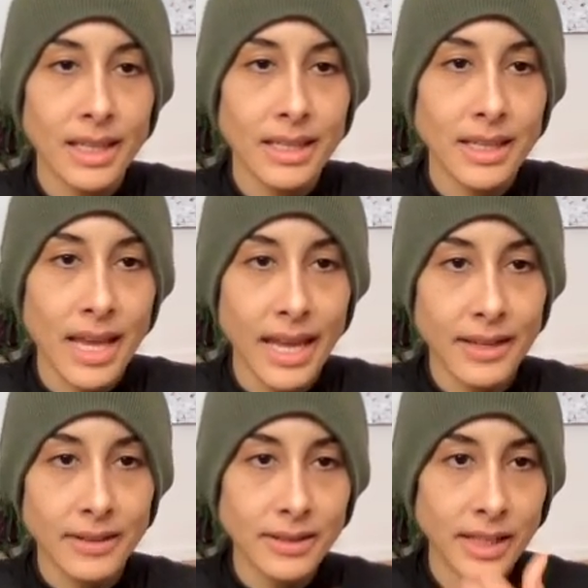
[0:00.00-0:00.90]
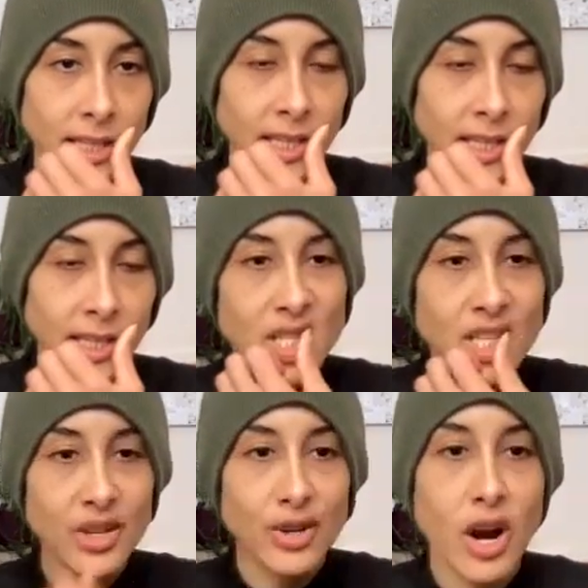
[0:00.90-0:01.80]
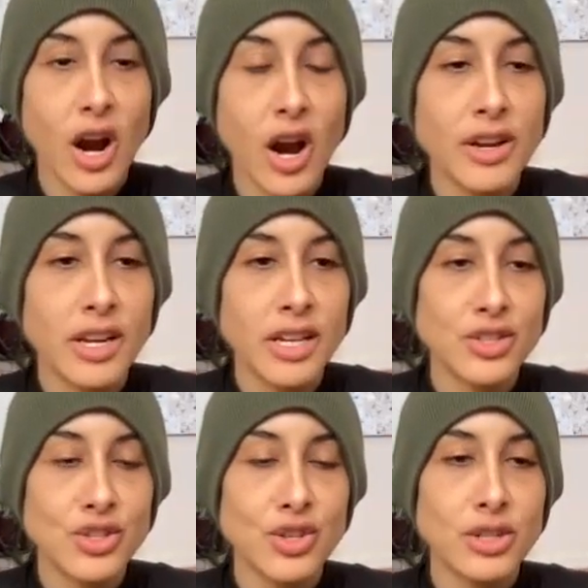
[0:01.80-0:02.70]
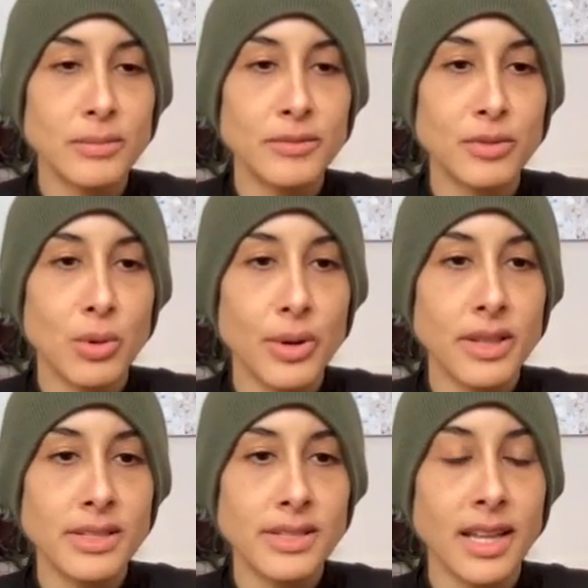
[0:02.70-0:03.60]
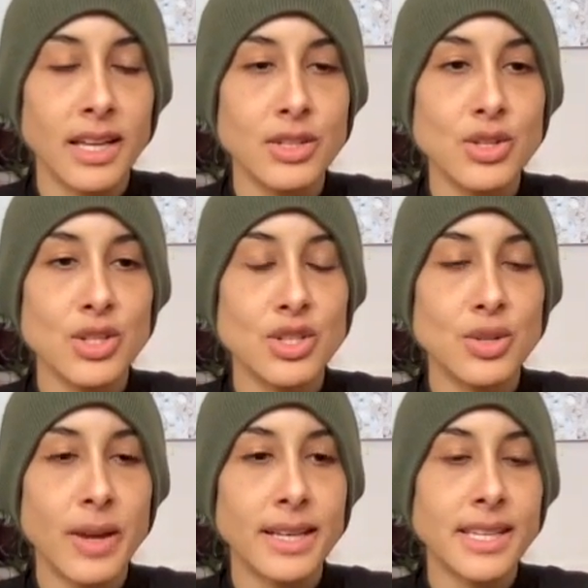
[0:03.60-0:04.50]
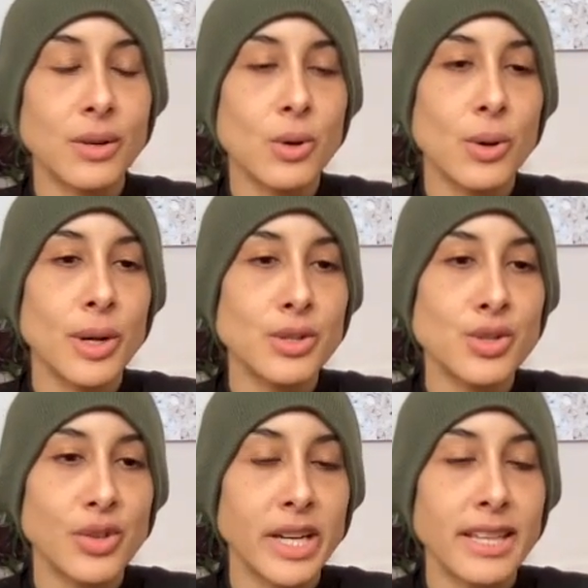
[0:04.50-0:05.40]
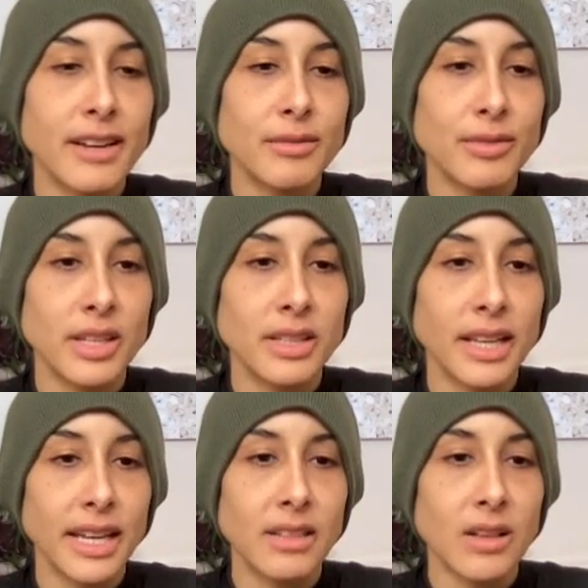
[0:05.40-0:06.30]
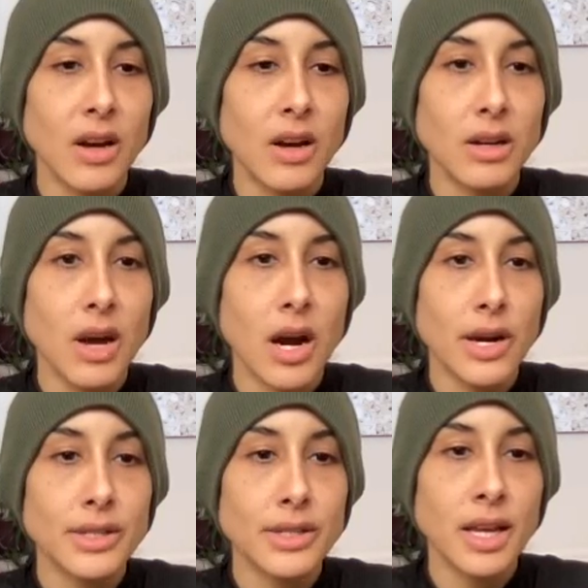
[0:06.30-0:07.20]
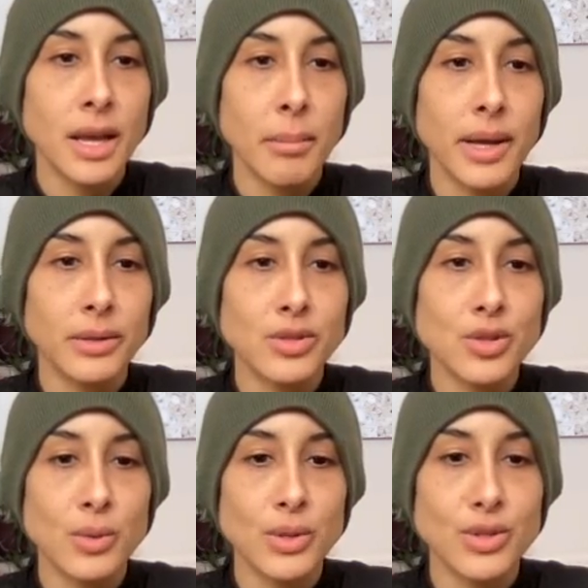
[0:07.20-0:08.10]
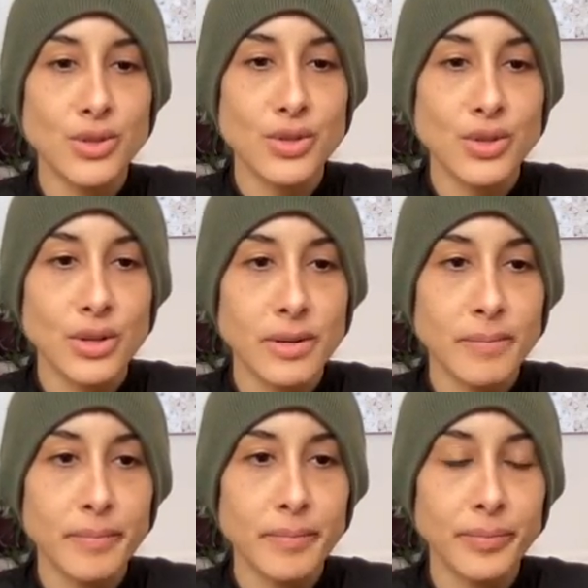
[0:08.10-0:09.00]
Inhale here, reaching your heart and sternum forward in this lunge. As you exhale, go ahead and straighten that front leg long. Heart melts towards your sternum.